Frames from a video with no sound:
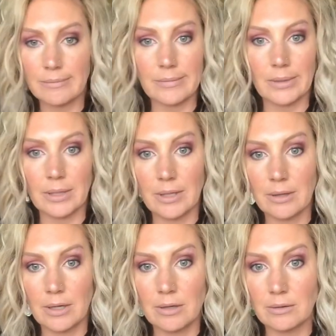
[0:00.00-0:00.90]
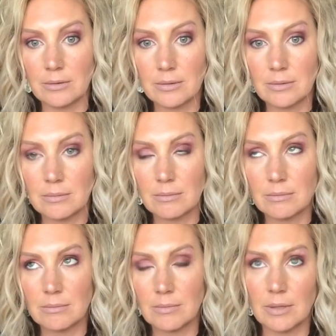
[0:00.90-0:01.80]
anything else,
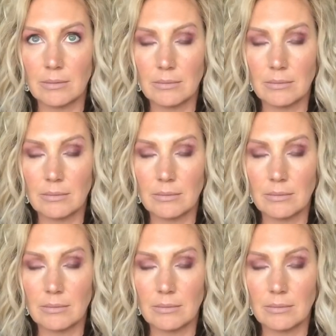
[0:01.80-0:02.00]
well,